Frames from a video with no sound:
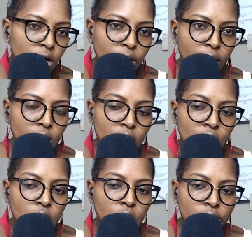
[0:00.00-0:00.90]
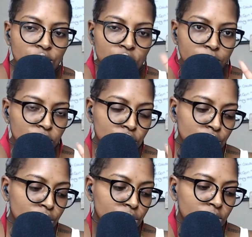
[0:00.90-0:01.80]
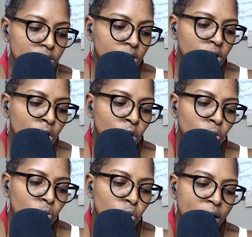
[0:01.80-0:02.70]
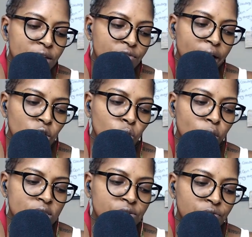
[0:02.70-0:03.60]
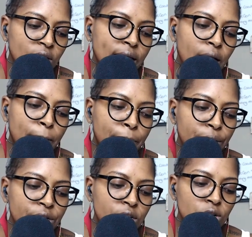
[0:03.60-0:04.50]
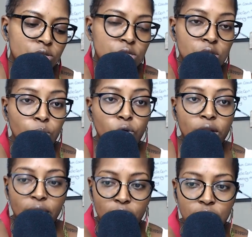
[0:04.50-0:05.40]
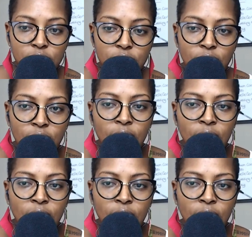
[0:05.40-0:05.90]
Okay, question number two, what if don't want to feel like a burden on someone else?